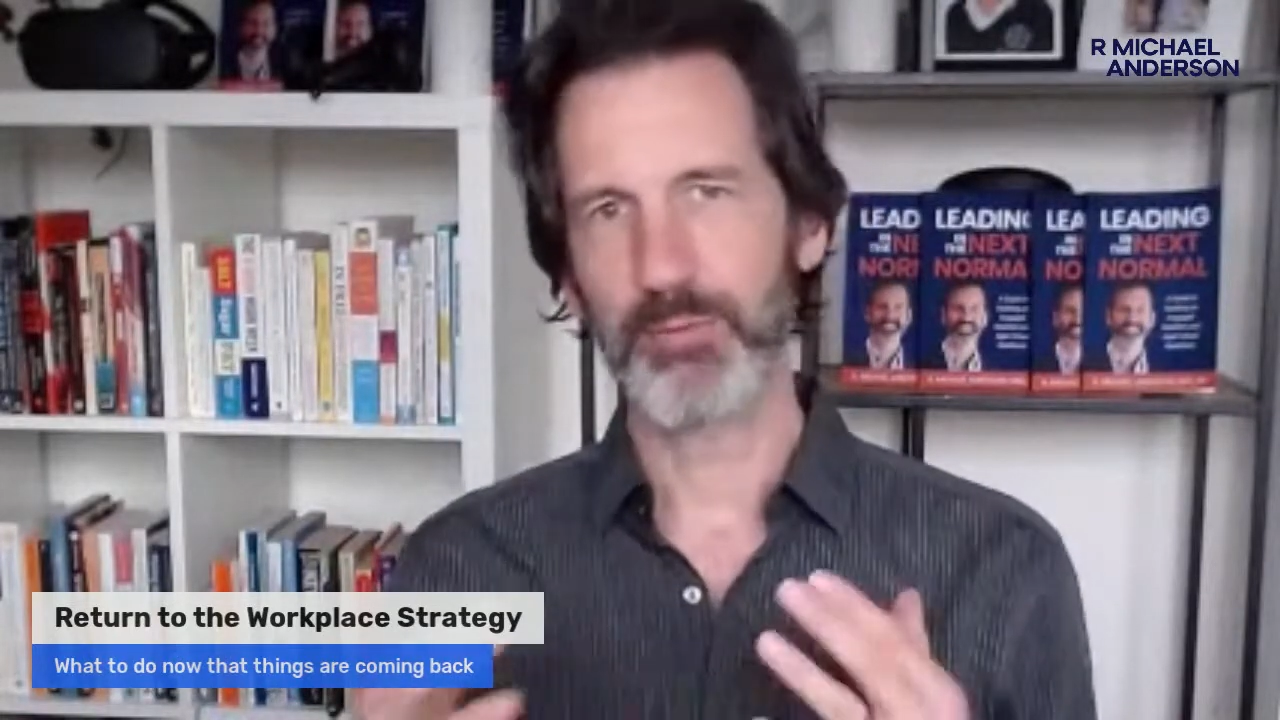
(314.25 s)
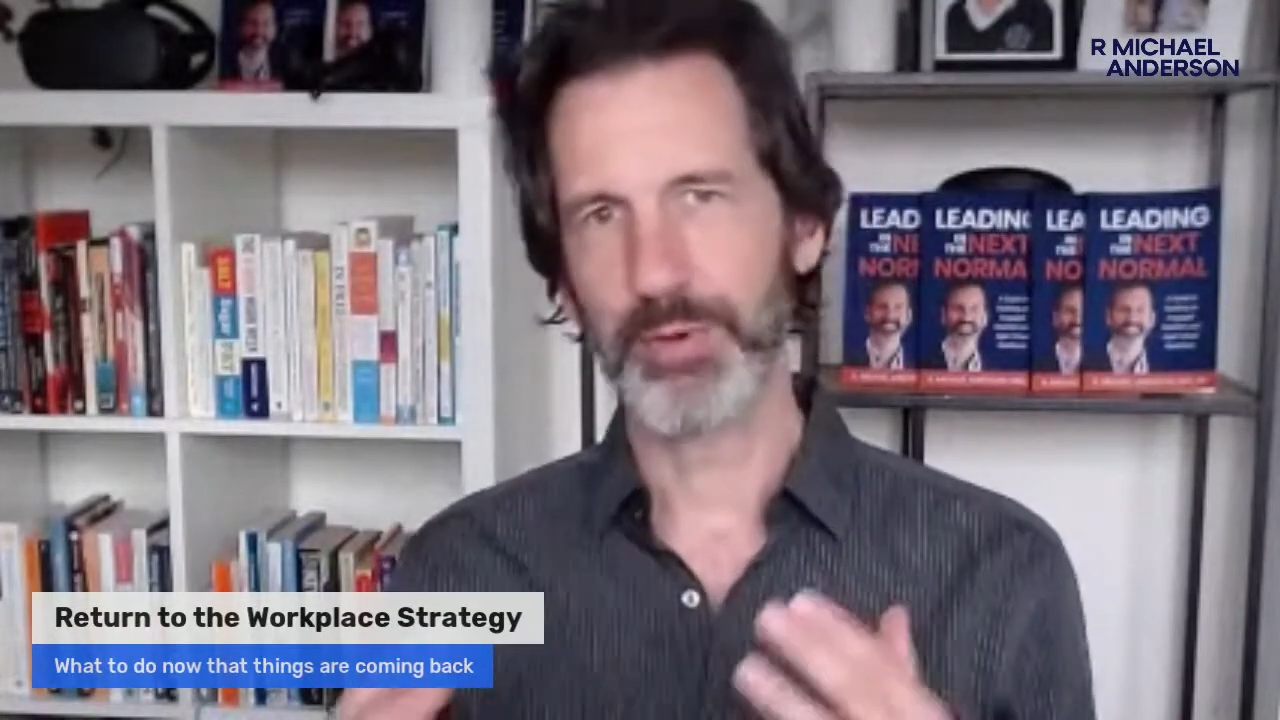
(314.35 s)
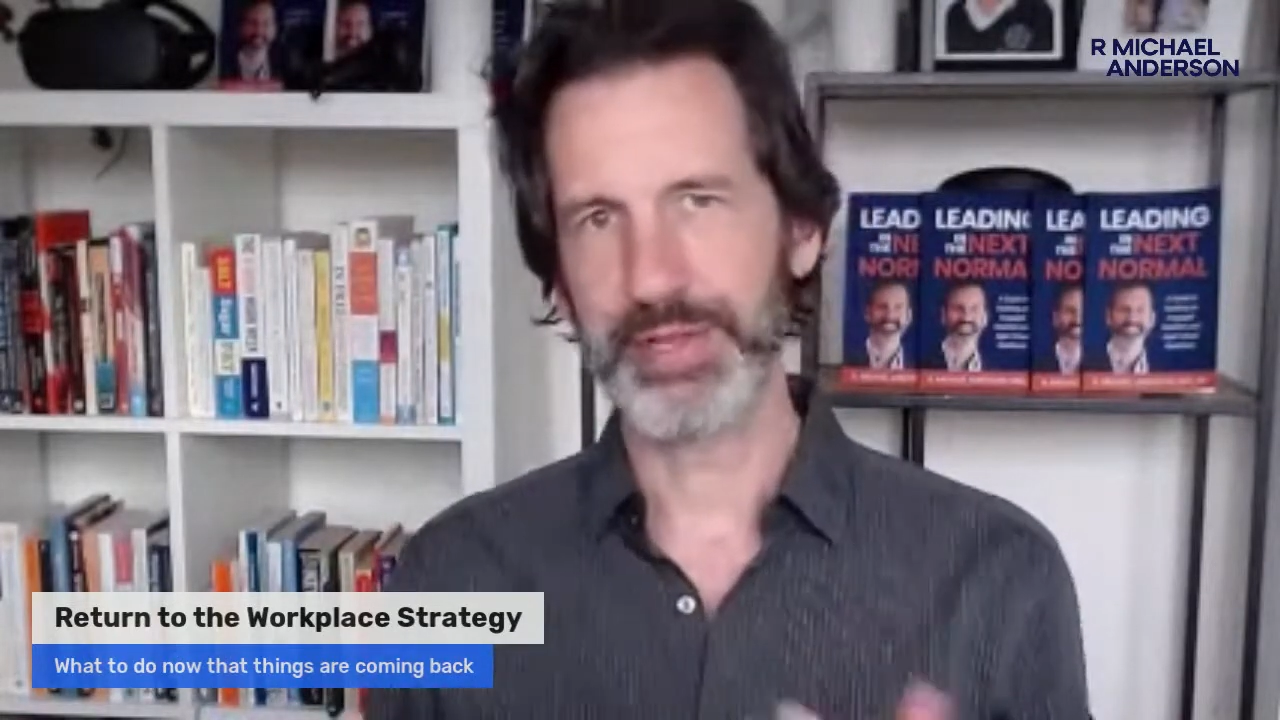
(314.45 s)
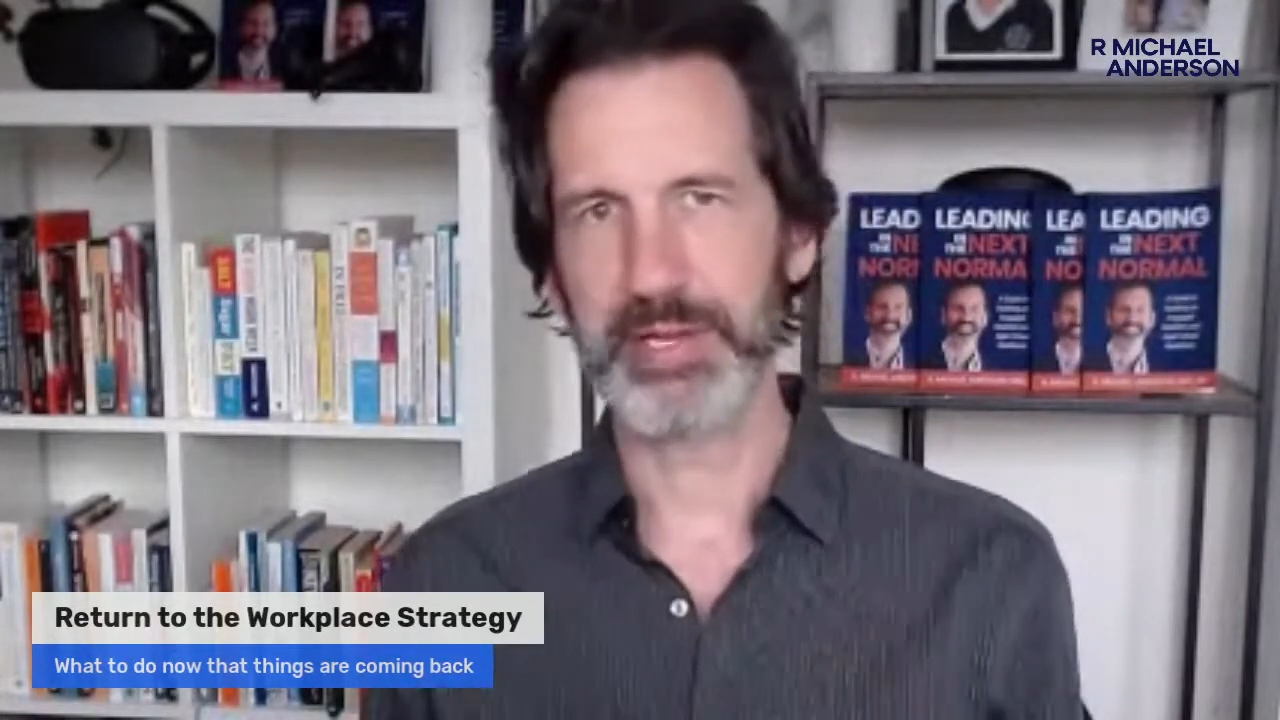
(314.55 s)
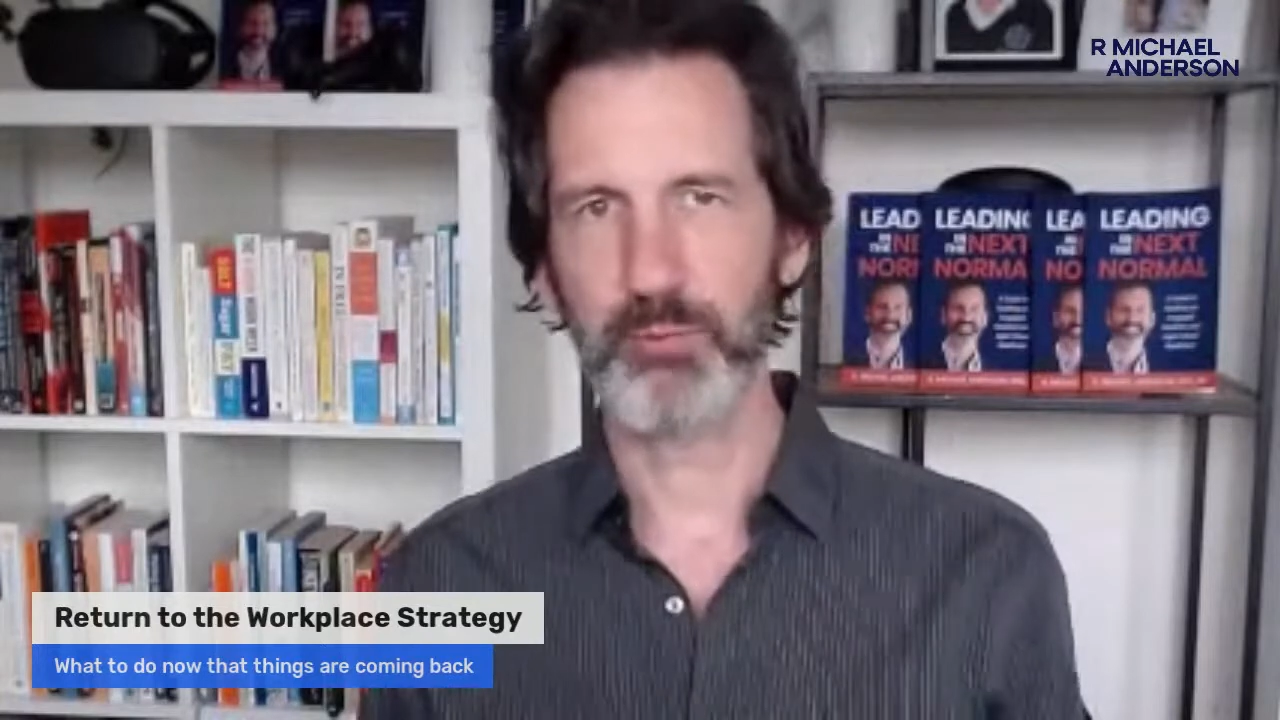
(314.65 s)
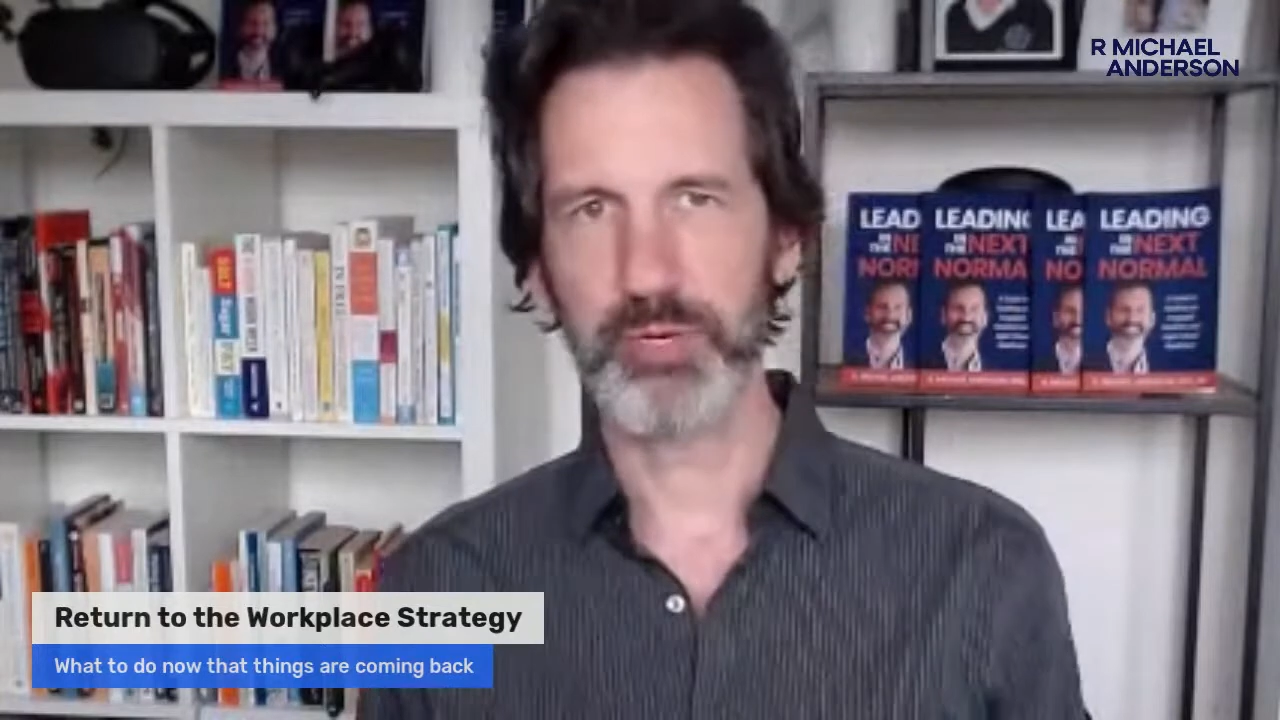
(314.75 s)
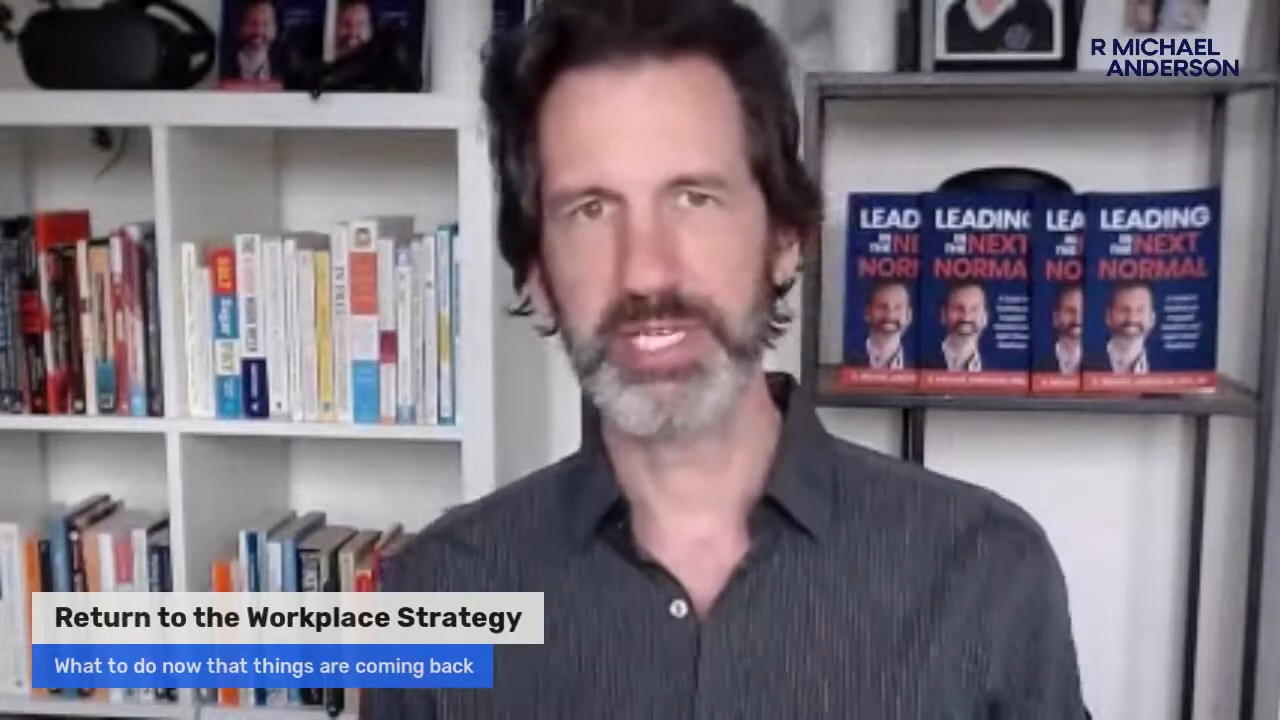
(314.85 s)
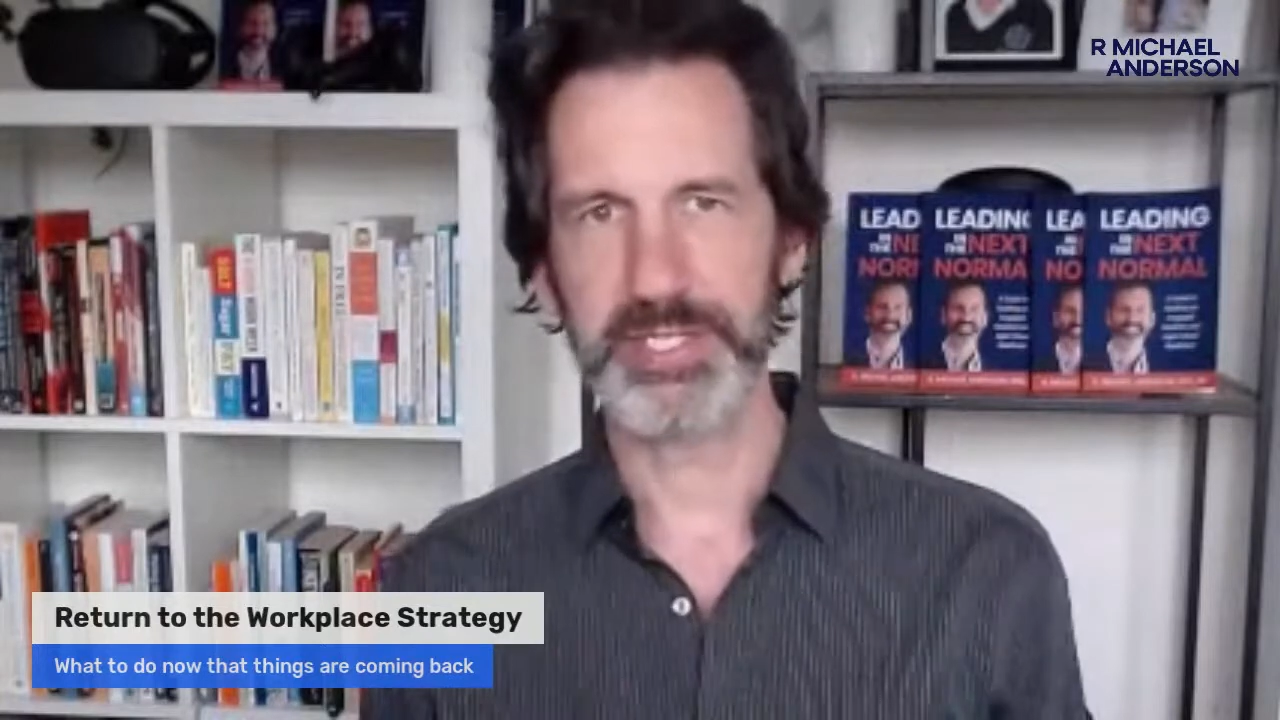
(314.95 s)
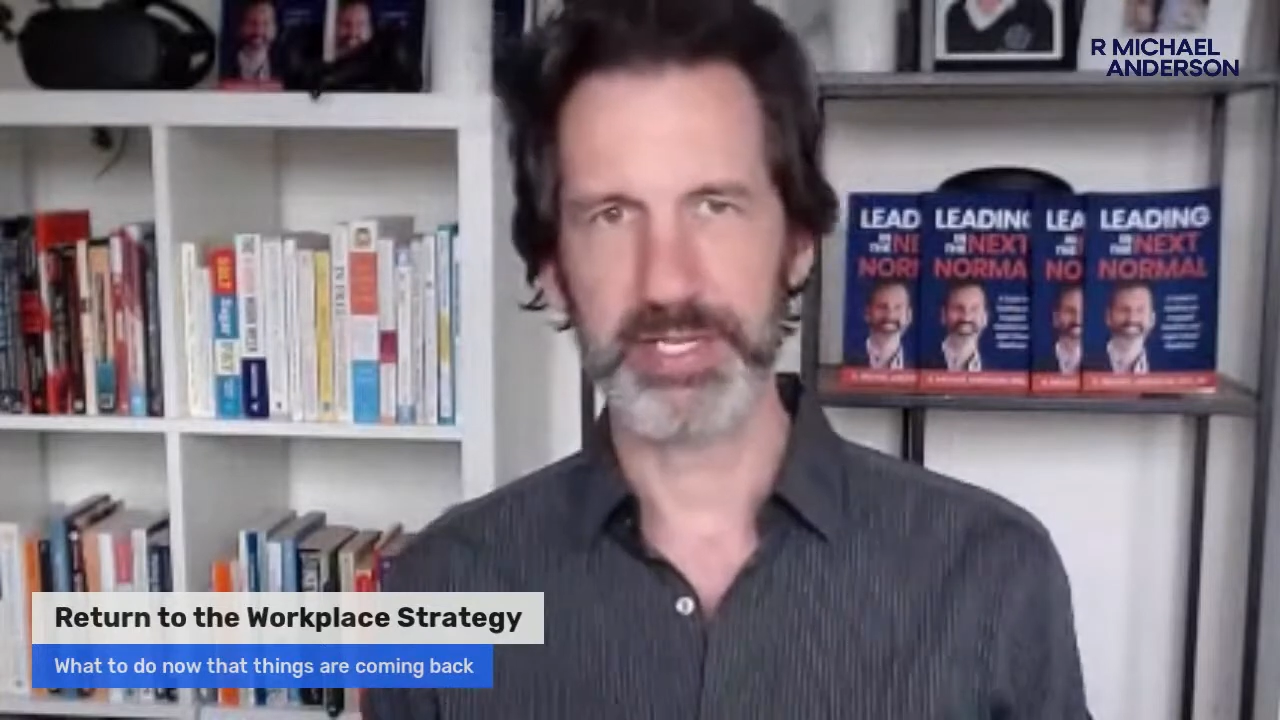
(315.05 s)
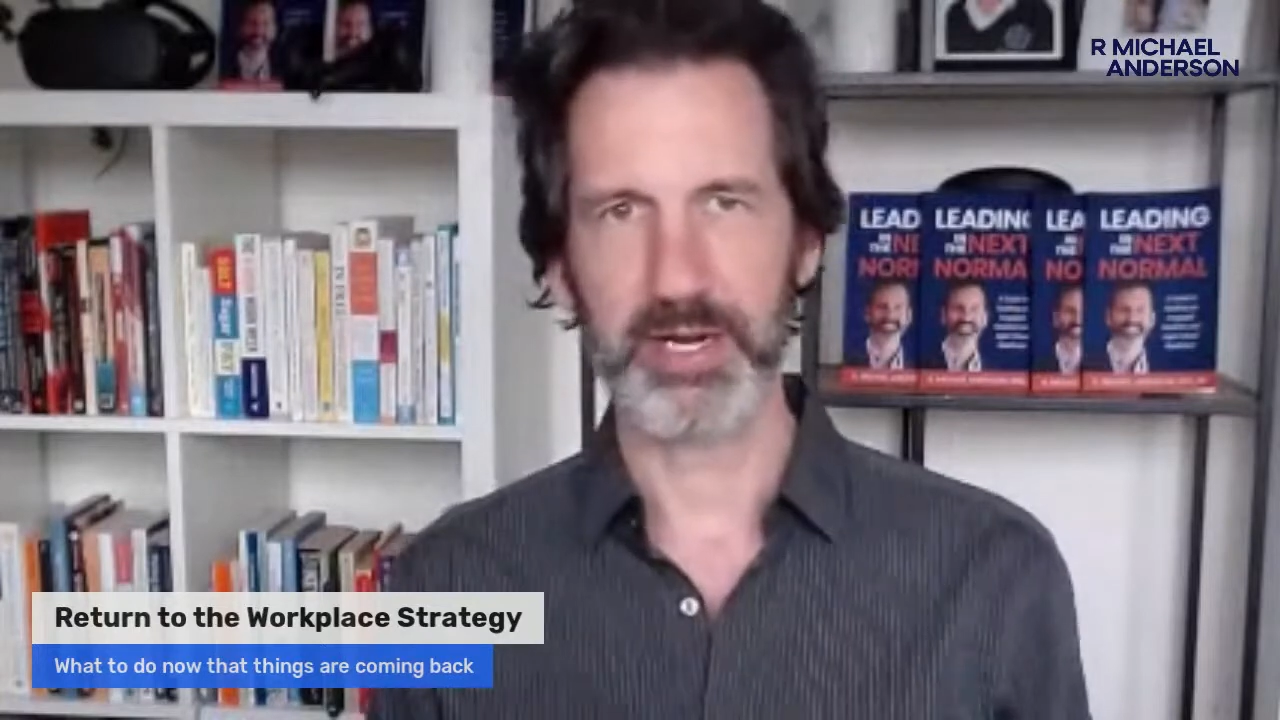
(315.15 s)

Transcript: within reason,